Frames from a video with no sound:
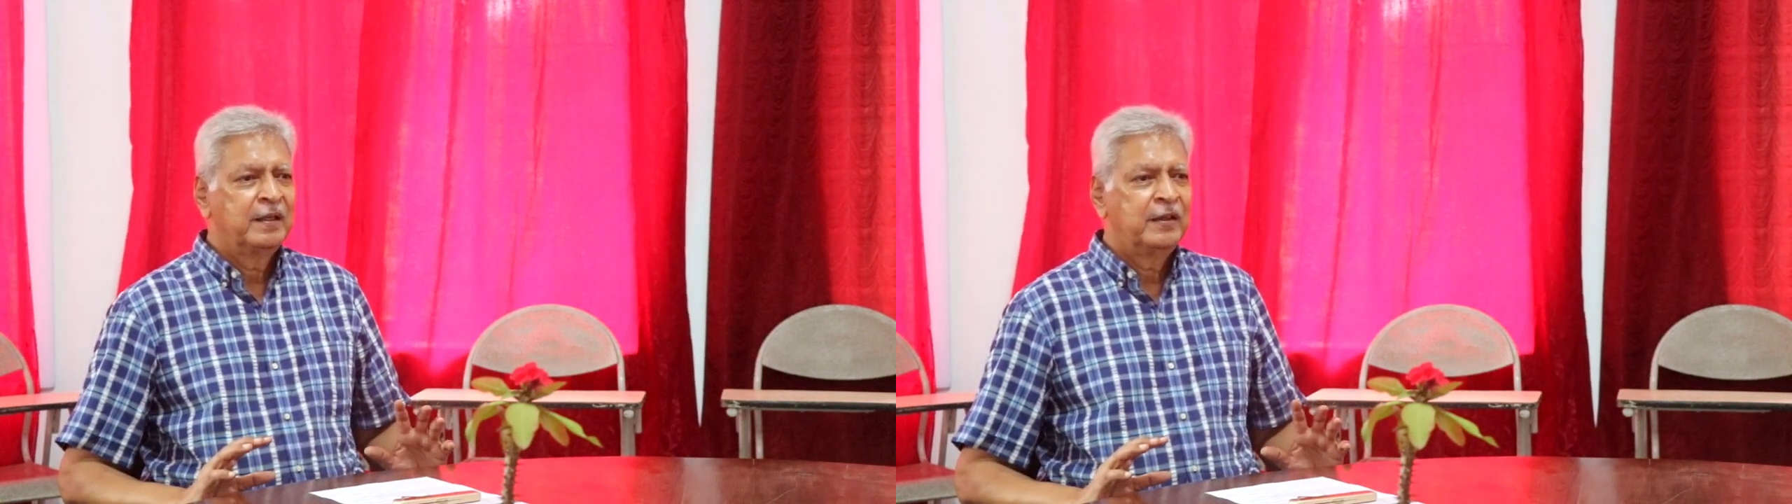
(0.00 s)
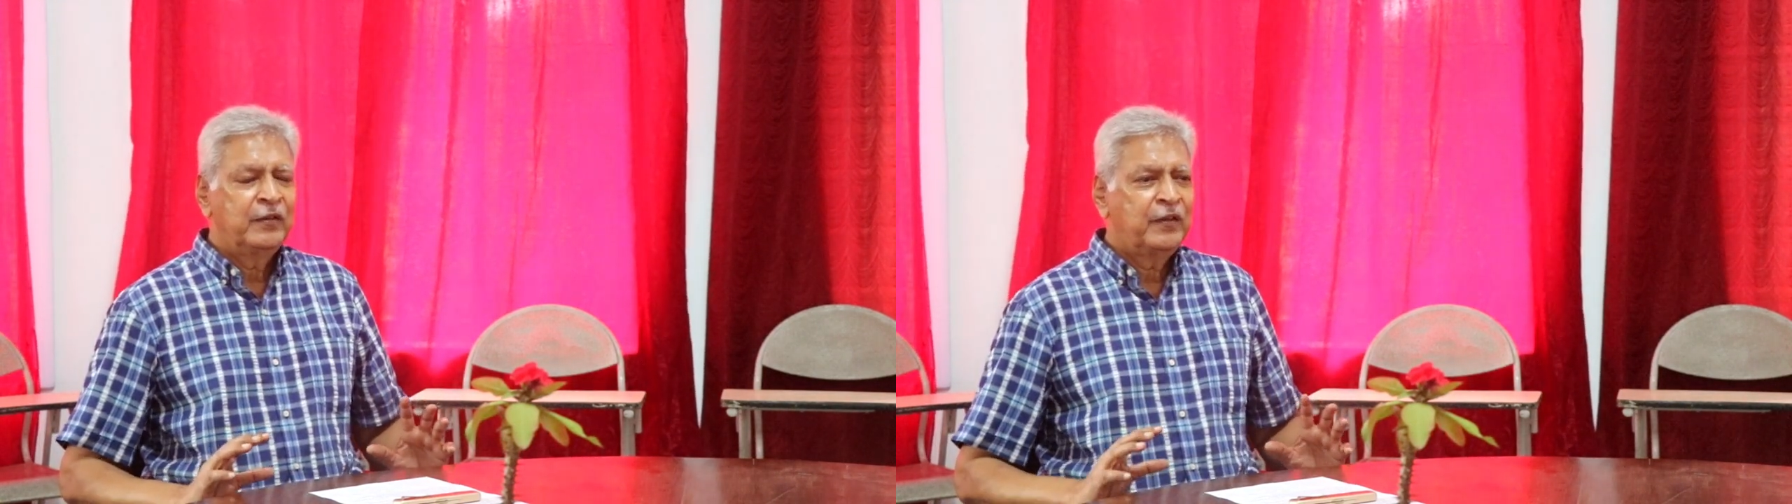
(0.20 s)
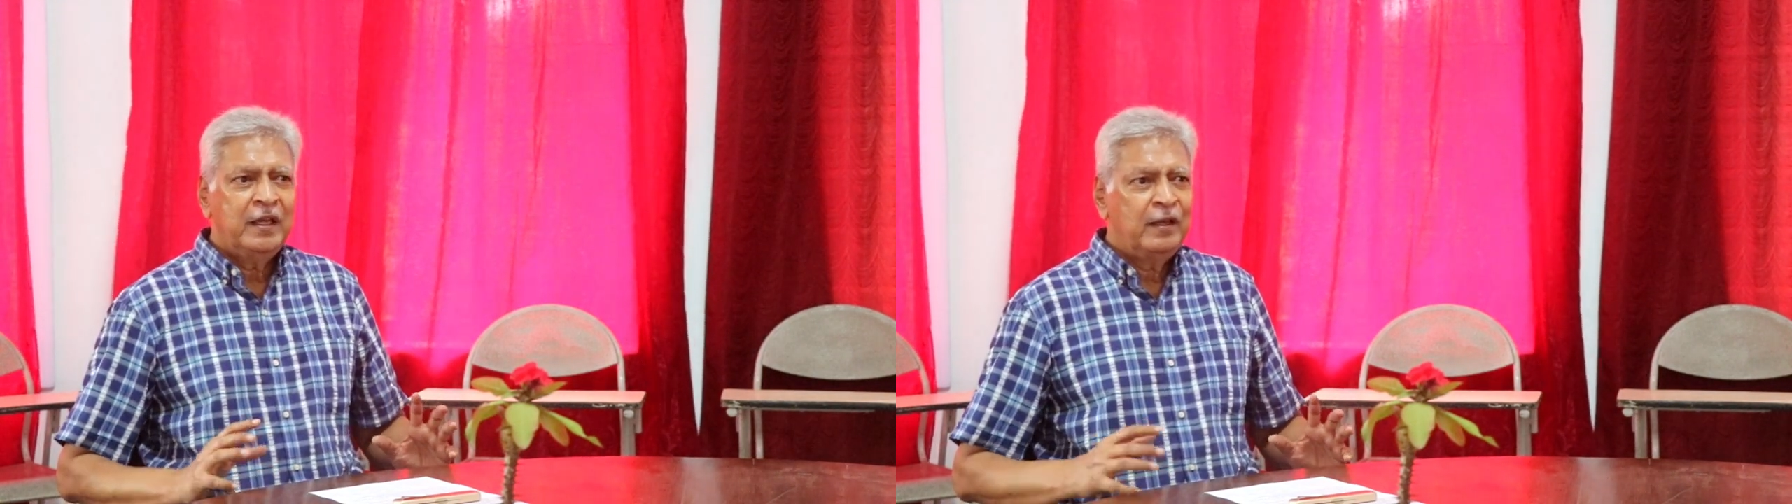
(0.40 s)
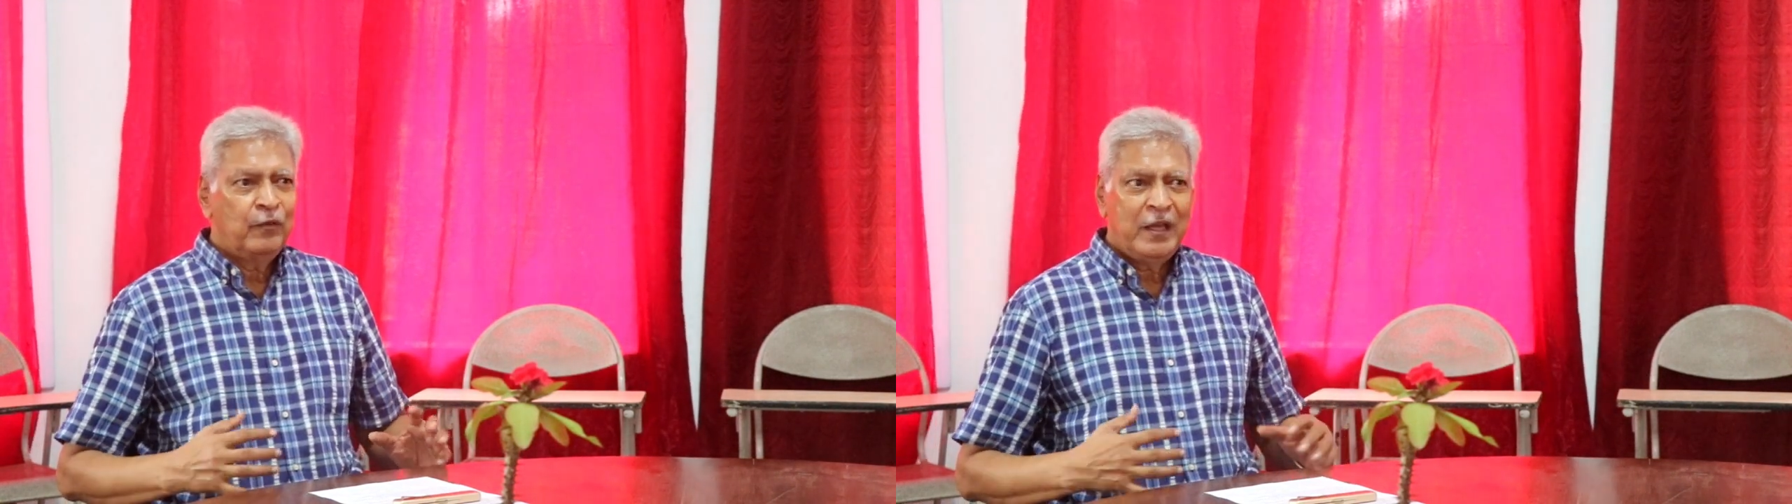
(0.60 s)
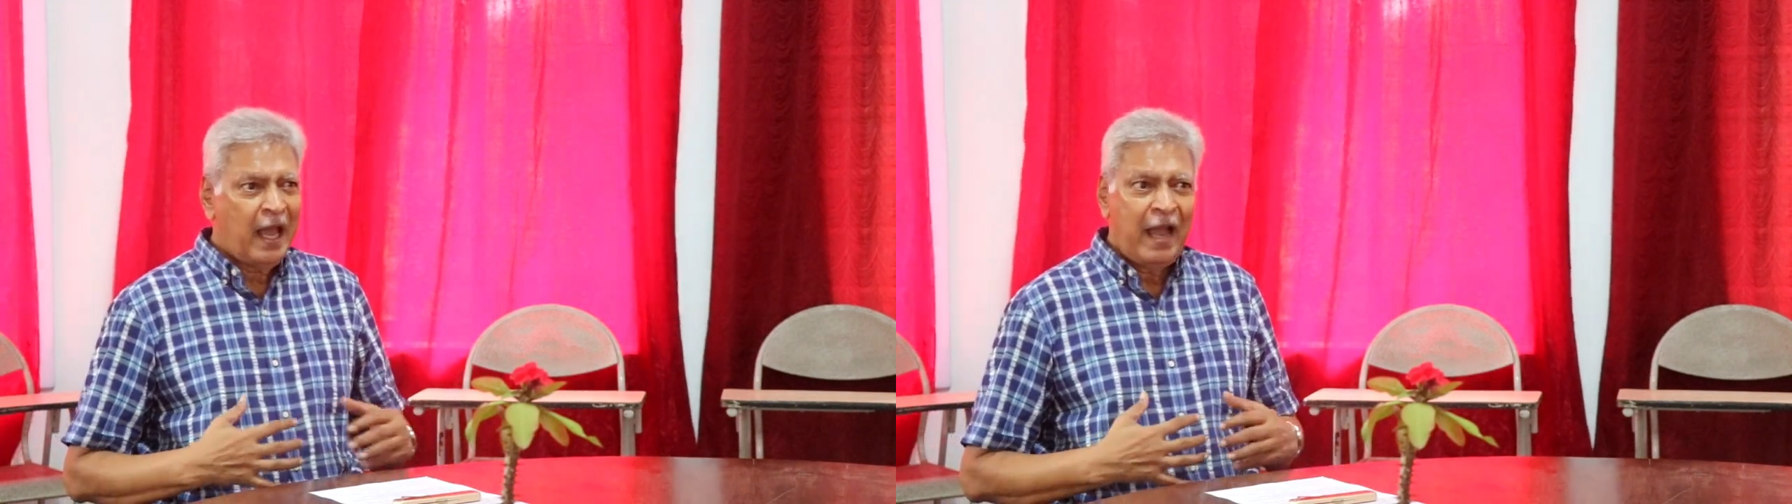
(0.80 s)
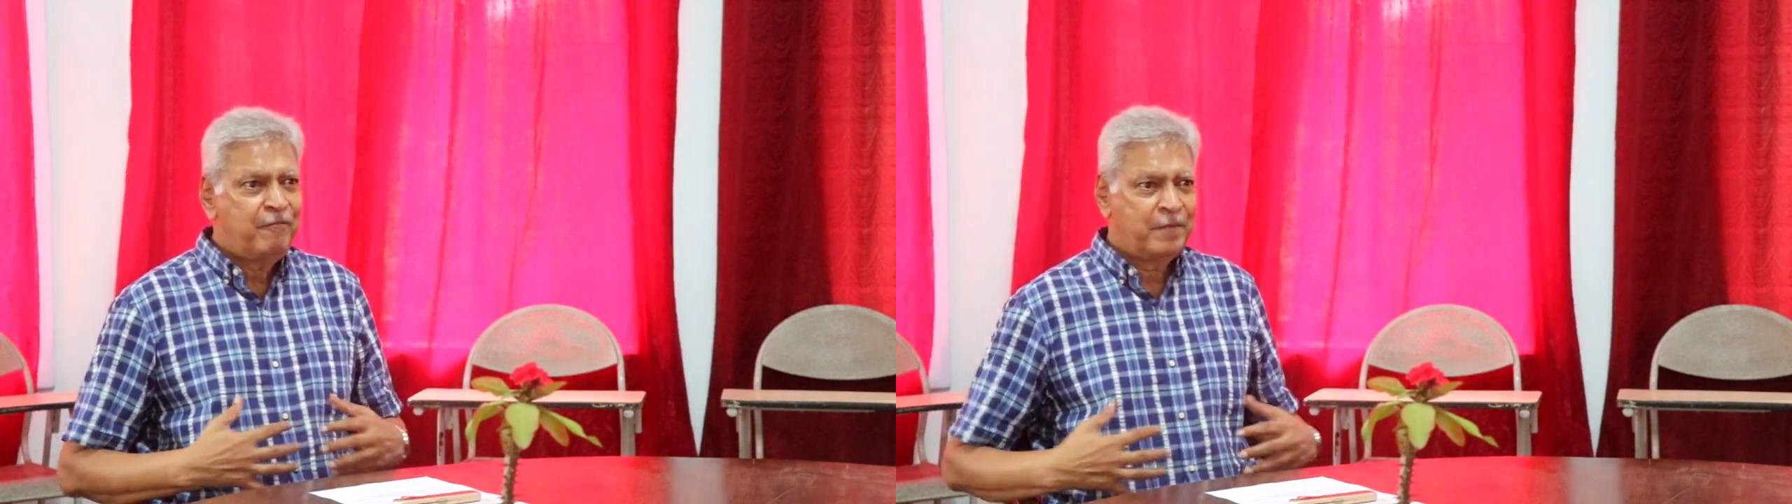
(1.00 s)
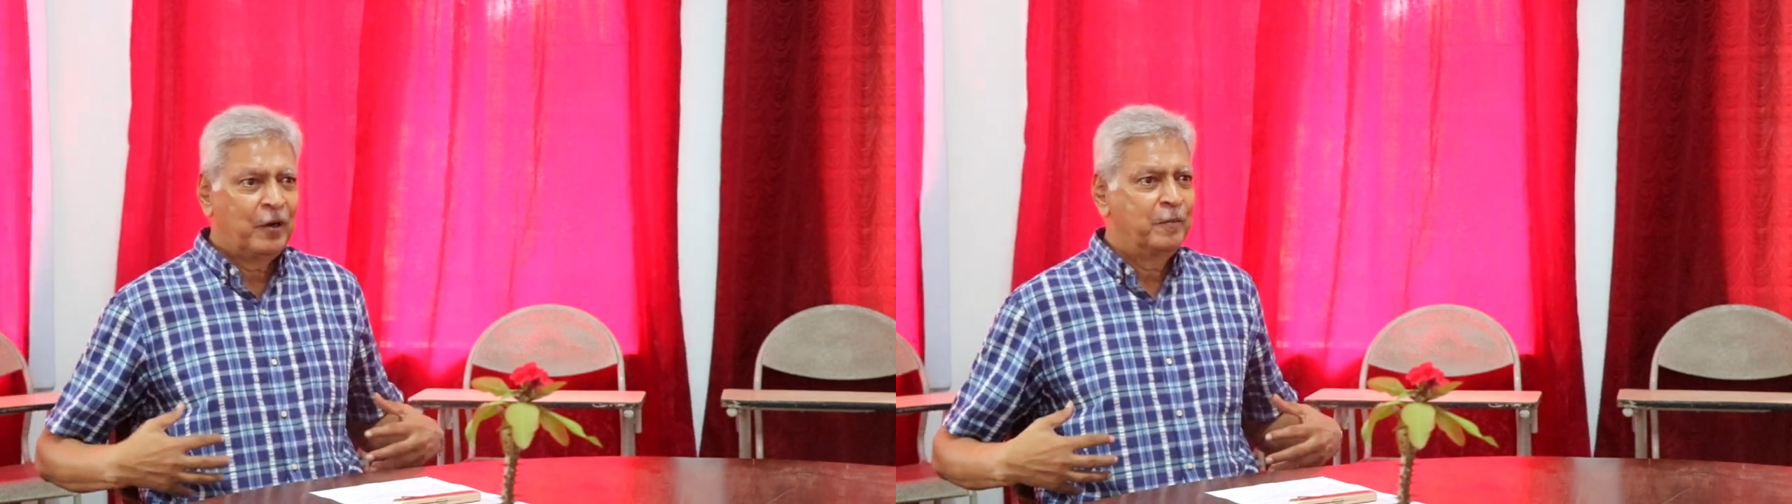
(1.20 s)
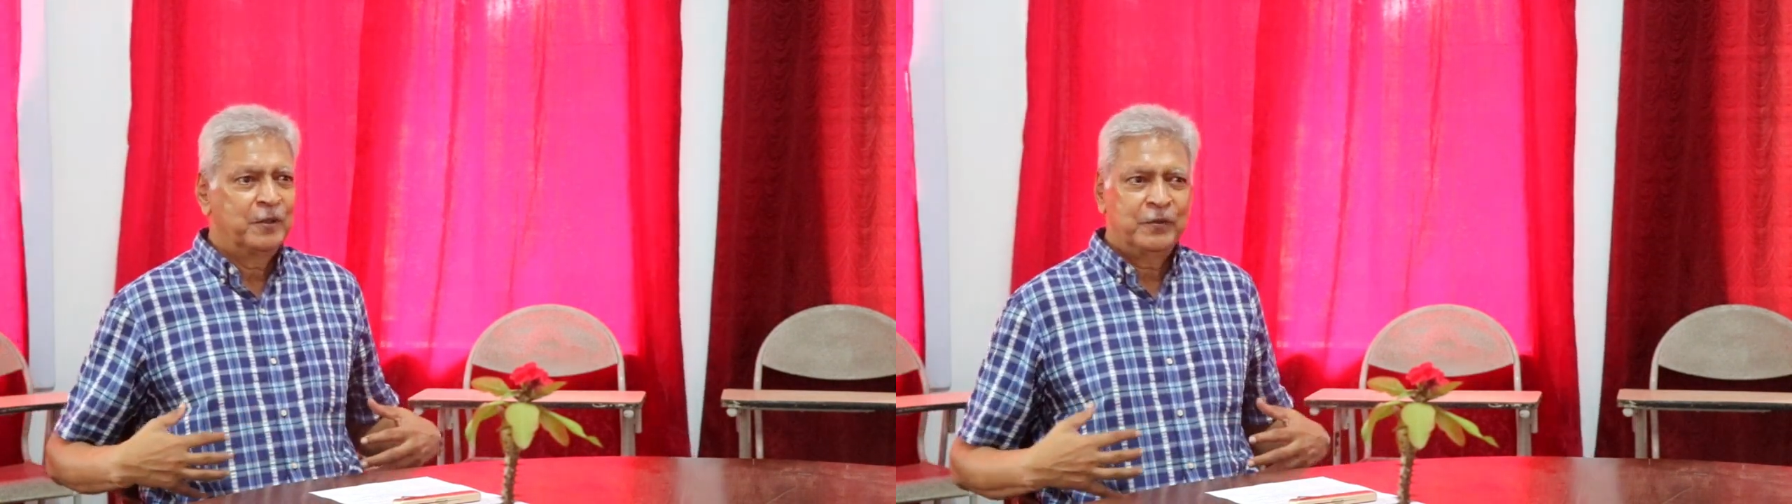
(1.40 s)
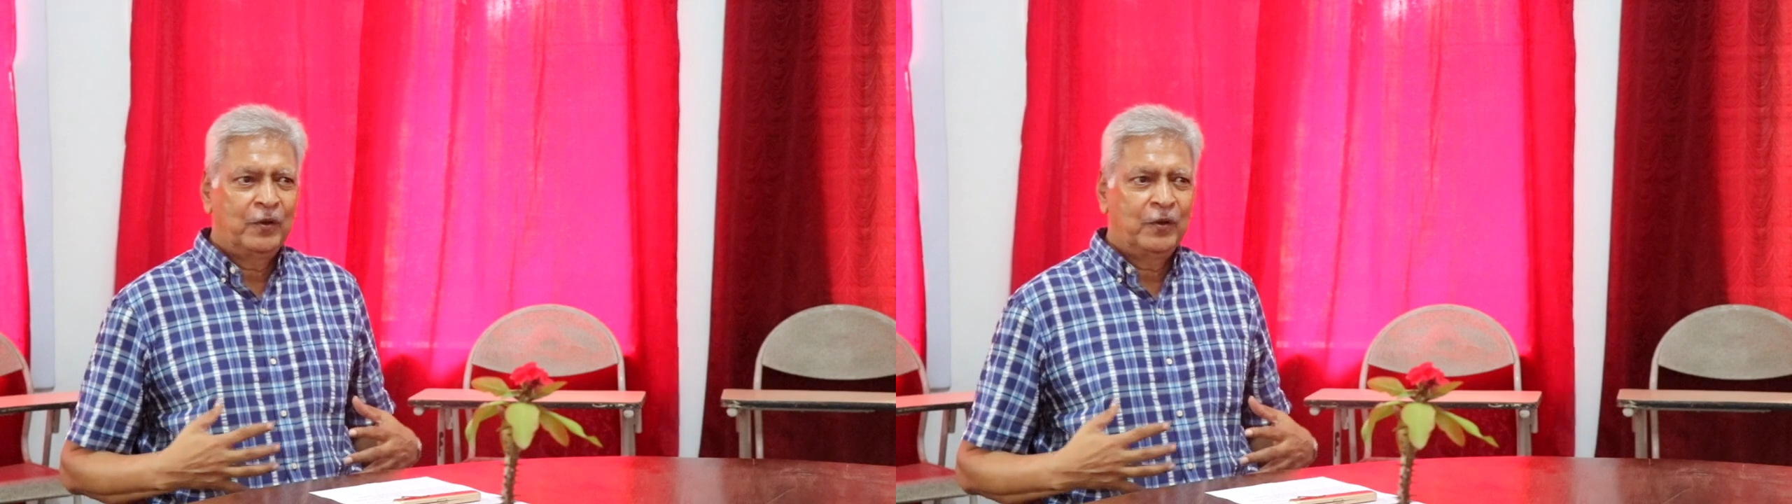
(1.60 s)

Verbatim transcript: You see, we have problems.